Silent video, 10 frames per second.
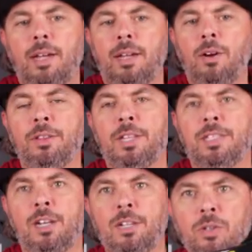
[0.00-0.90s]
And on the
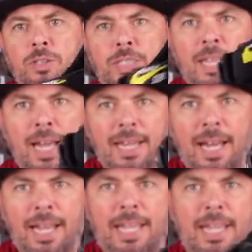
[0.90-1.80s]
tongue, you'll see that
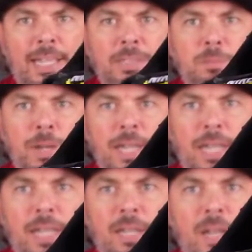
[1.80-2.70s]
Nike
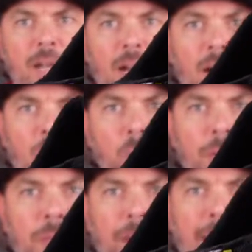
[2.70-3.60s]
SB
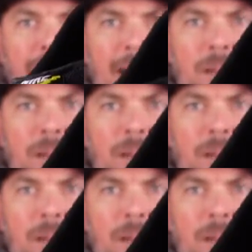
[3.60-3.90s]
with that